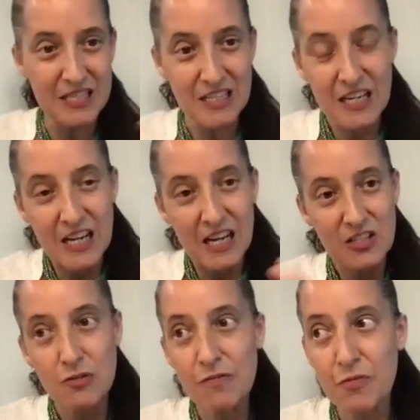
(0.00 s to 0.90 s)
and
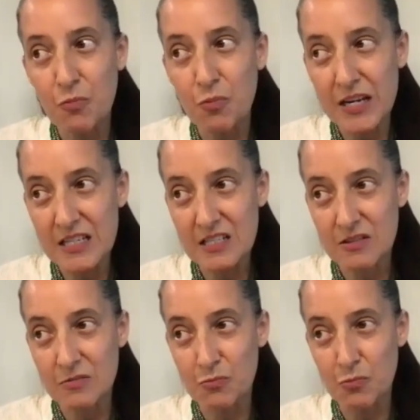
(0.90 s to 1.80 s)
sort of the ways
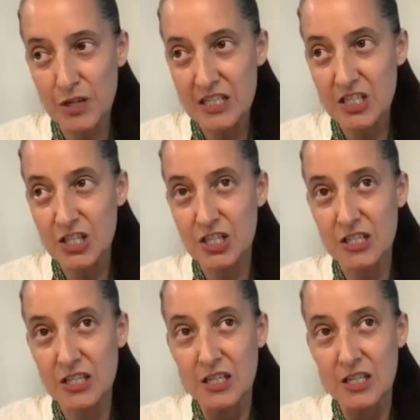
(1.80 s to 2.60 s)
in which